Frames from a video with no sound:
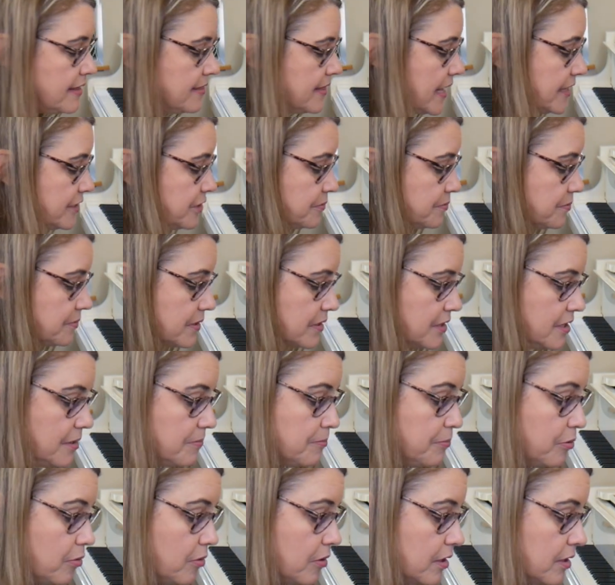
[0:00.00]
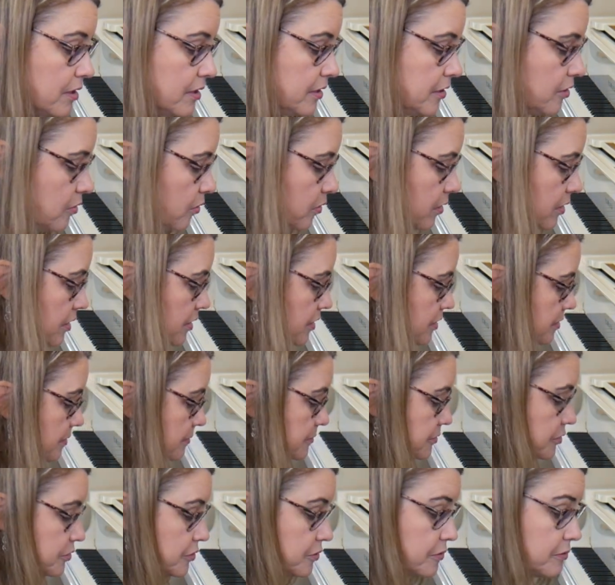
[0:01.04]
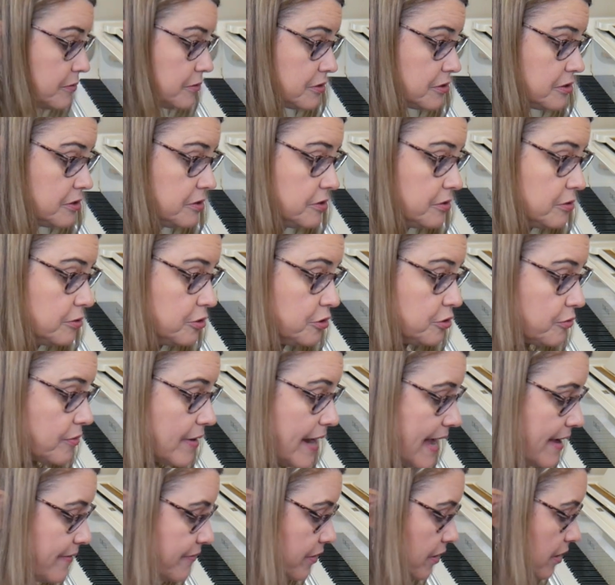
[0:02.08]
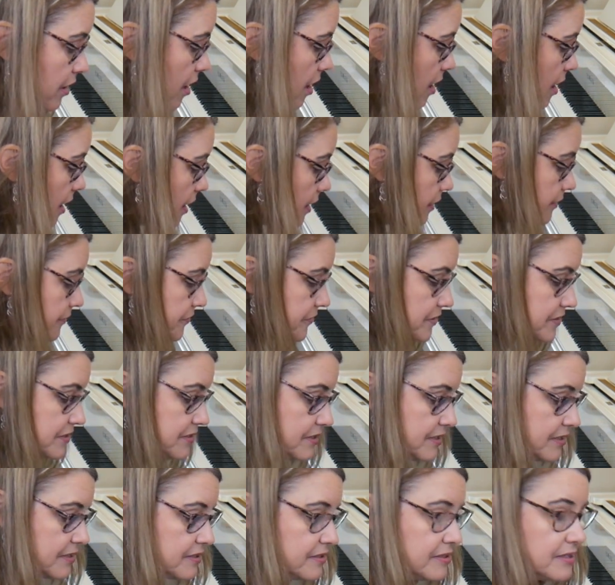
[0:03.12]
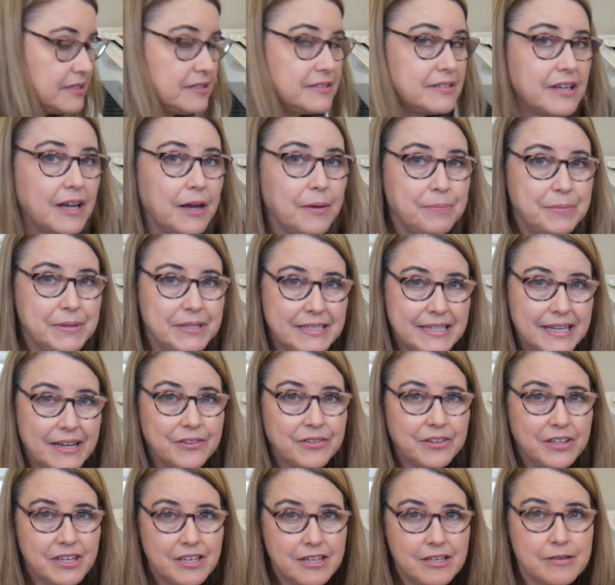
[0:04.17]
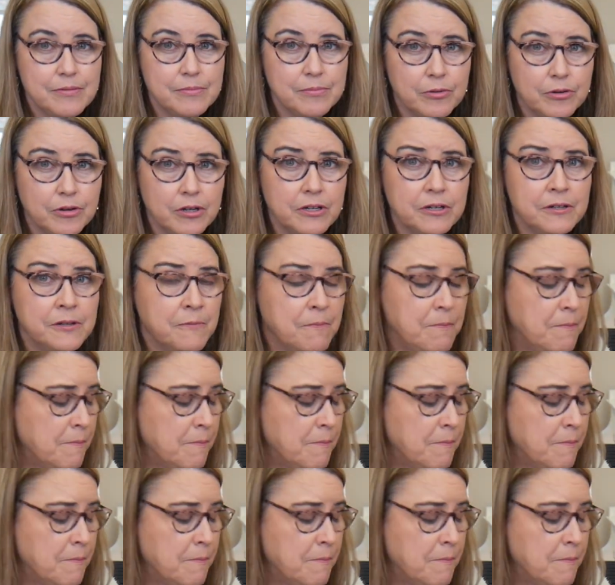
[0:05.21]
That's really important in order to travel all of this distance up and down the keyboard,